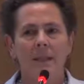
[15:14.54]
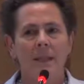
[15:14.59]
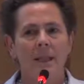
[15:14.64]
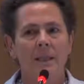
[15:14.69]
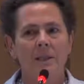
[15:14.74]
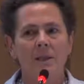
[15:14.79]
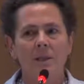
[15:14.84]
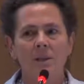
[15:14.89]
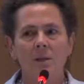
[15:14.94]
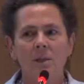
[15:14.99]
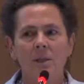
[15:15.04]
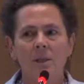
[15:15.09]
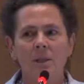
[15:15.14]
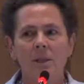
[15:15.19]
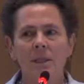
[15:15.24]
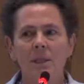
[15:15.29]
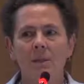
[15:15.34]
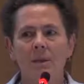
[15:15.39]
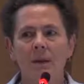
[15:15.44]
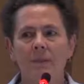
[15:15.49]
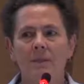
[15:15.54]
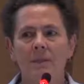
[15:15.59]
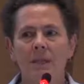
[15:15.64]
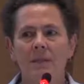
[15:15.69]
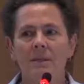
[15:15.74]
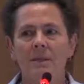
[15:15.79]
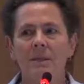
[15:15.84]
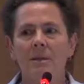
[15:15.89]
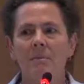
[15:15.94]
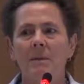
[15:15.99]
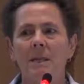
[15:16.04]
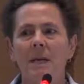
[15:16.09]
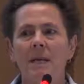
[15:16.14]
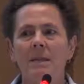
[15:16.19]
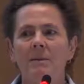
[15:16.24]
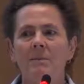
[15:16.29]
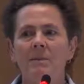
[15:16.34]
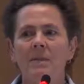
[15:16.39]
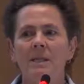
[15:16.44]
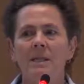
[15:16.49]
and usually you have to have some
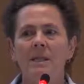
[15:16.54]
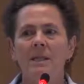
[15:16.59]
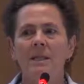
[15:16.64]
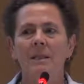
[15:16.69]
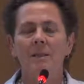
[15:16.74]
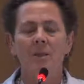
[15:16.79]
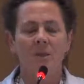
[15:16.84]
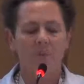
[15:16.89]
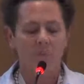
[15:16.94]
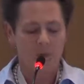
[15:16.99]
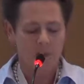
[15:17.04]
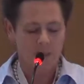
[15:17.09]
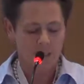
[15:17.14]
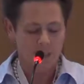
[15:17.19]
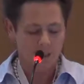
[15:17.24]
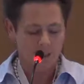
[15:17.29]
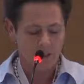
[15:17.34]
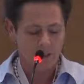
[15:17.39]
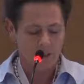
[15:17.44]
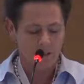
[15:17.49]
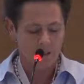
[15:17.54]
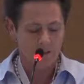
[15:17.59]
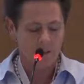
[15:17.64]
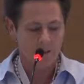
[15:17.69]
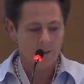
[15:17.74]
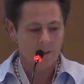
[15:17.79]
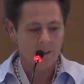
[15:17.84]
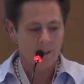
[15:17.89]
kind of seal or protection.